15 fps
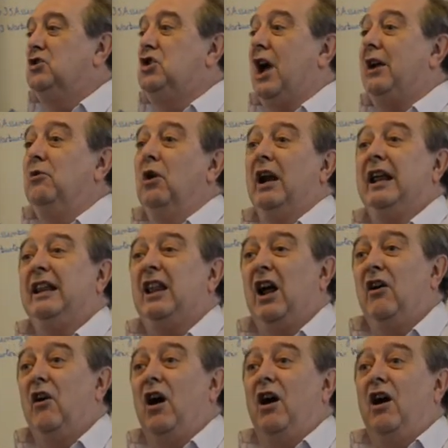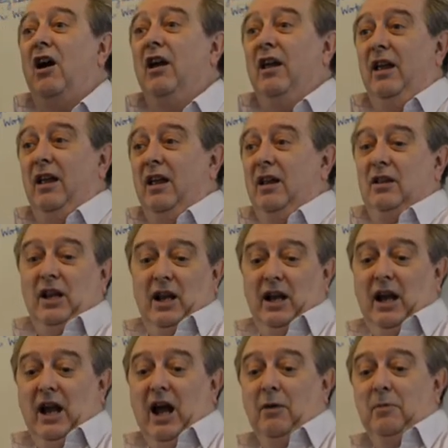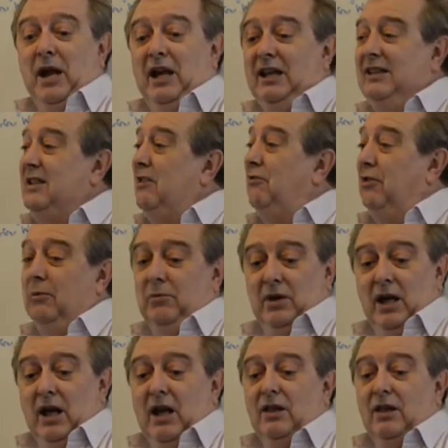Generally, there are how many different...